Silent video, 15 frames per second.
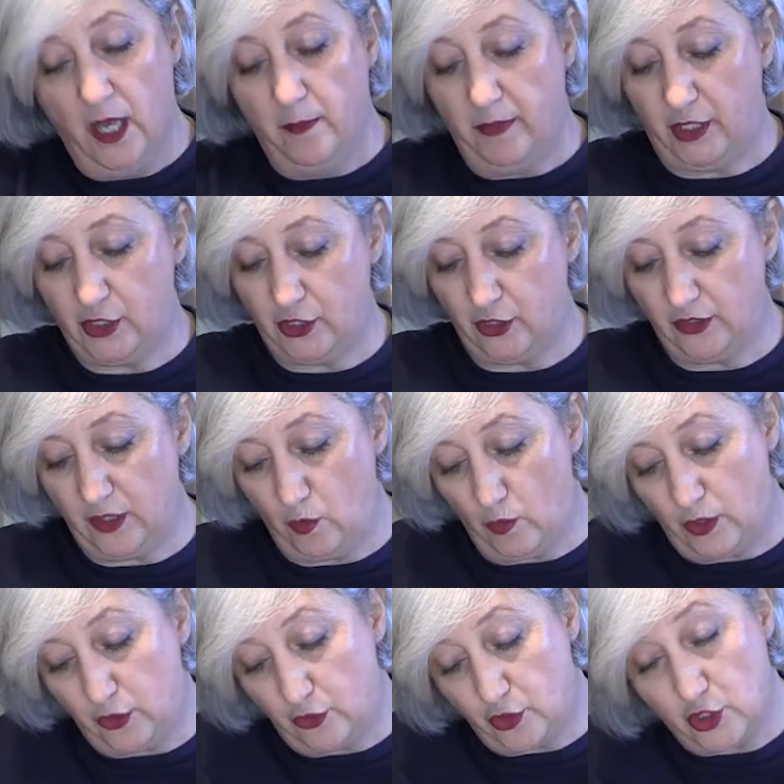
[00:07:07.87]
Make sure that
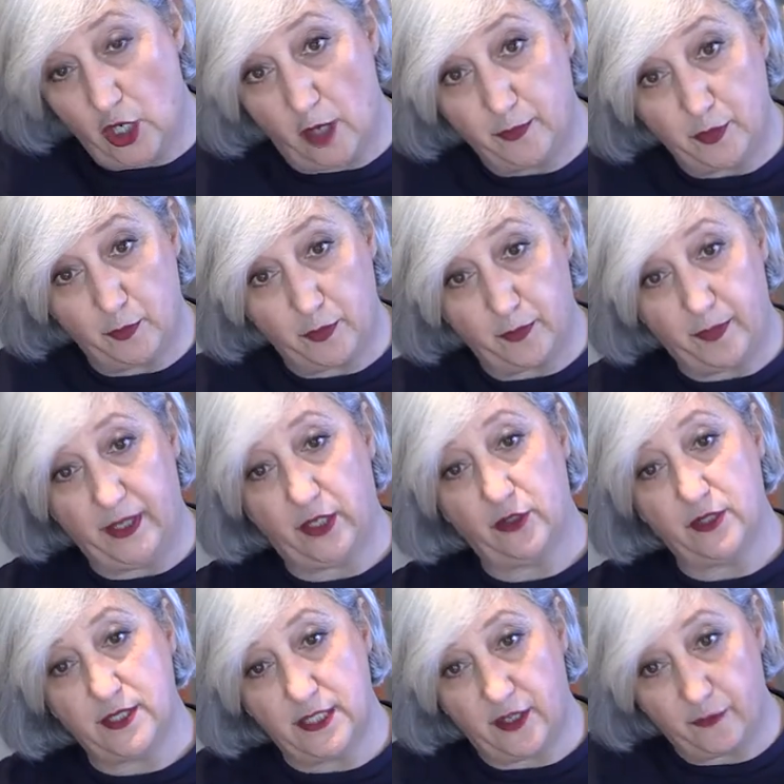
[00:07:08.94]
when you chop, you prepare
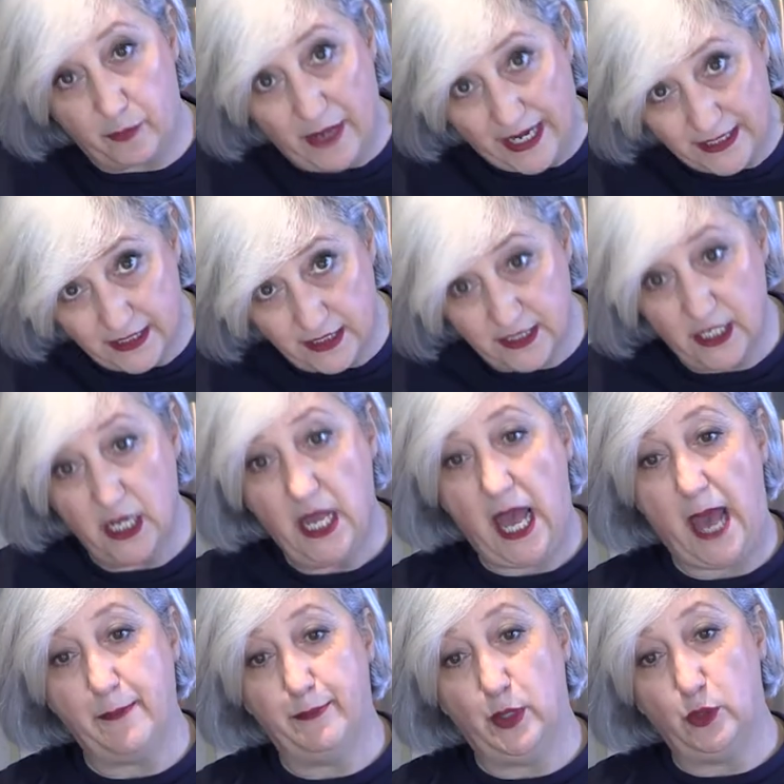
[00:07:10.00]
yourself, practice
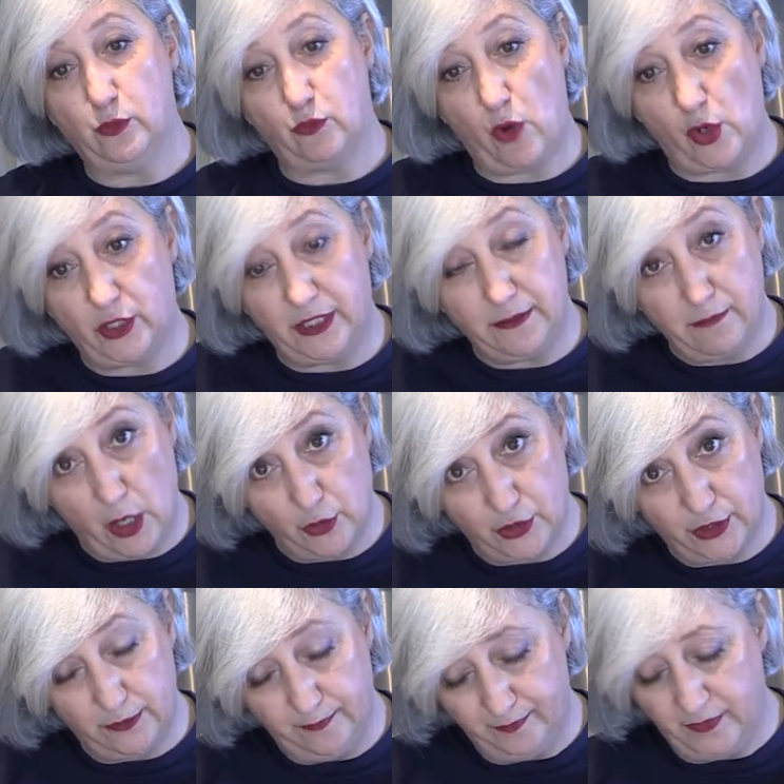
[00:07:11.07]
a boat rocking
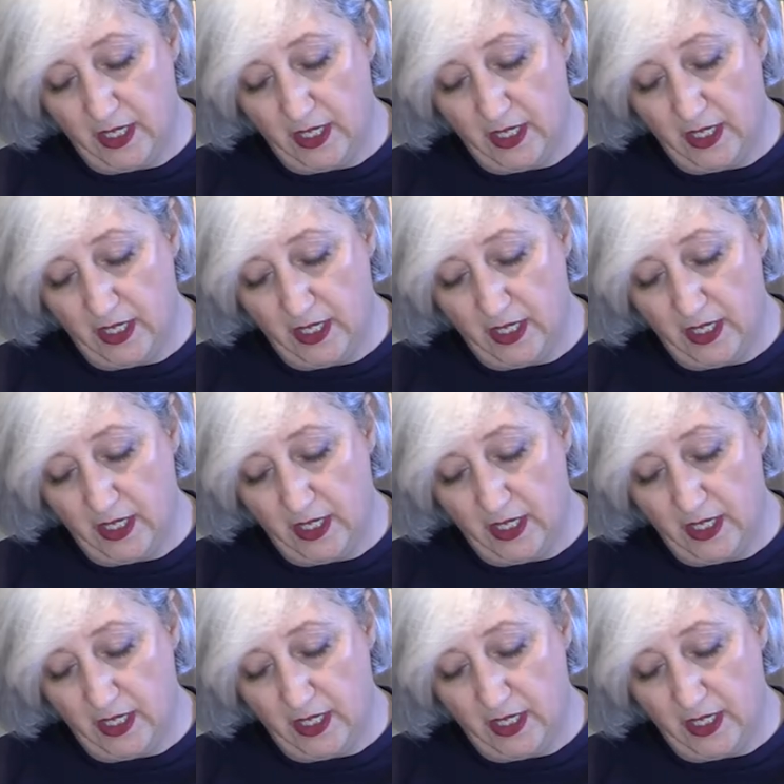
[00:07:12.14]
motion.